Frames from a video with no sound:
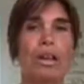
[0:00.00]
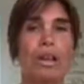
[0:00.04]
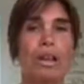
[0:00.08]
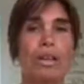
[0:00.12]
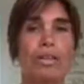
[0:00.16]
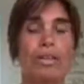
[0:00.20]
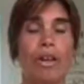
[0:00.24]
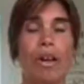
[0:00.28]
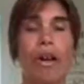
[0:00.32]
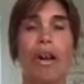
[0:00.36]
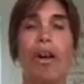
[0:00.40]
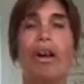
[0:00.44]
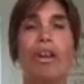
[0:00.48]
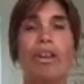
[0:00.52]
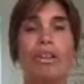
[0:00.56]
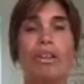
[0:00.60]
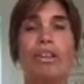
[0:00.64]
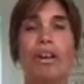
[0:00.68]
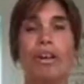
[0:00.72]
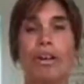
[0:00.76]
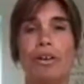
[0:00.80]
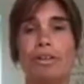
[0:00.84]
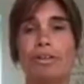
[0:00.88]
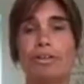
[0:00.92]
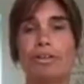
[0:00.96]
that I
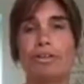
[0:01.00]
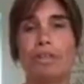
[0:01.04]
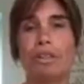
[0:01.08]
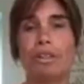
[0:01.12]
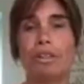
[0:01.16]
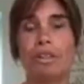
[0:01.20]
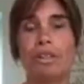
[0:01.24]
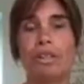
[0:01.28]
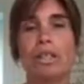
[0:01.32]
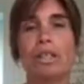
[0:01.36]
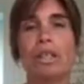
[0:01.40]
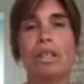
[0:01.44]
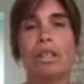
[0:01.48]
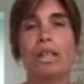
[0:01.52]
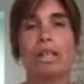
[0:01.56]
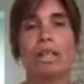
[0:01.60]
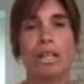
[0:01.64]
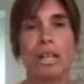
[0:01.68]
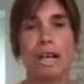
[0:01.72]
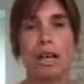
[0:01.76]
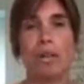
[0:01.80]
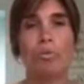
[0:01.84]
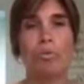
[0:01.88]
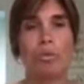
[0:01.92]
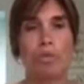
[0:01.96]
know
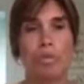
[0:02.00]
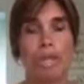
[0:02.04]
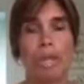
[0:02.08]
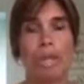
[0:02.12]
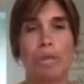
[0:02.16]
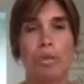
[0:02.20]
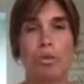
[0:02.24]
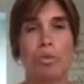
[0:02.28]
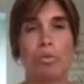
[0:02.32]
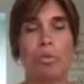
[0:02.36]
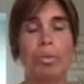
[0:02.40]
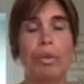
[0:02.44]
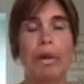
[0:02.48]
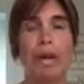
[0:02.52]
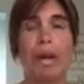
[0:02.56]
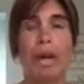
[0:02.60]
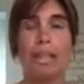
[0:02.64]
that would help,